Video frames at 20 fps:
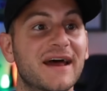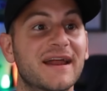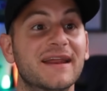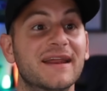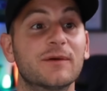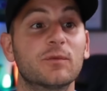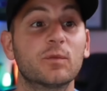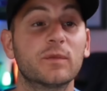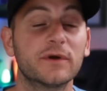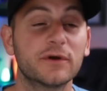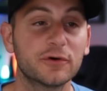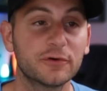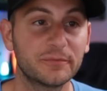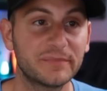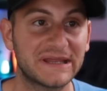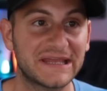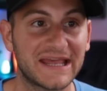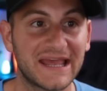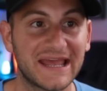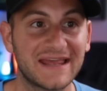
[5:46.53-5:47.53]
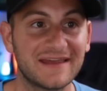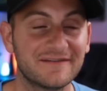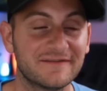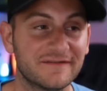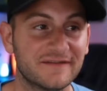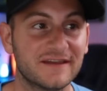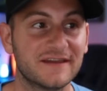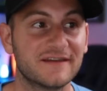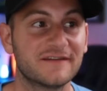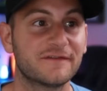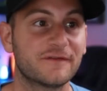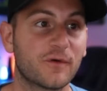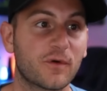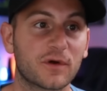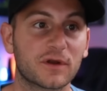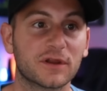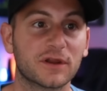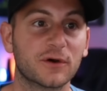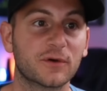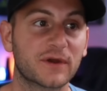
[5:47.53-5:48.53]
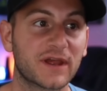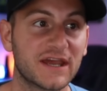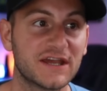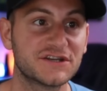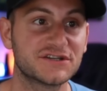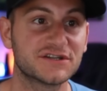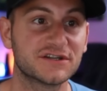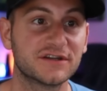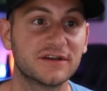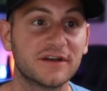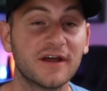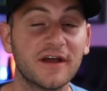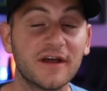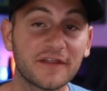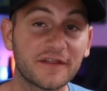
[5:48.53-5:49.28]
that it will be a V4 location,